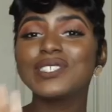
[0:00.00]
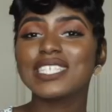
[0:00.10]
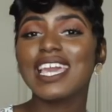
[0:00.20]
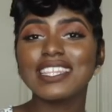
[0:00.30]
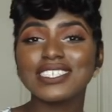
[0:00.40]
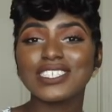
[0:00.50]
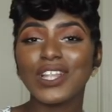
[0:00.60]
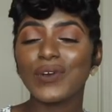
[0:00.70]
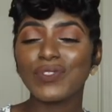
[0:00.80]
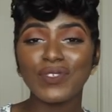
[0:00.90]
stay this
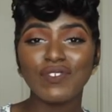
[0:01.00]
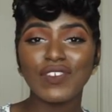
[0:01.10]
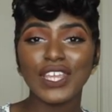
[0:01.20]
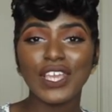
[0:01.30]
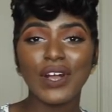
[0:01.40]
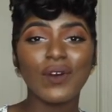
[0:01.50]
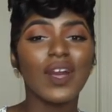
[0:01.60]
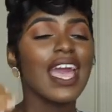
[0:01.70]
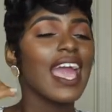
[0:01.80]
long through the video.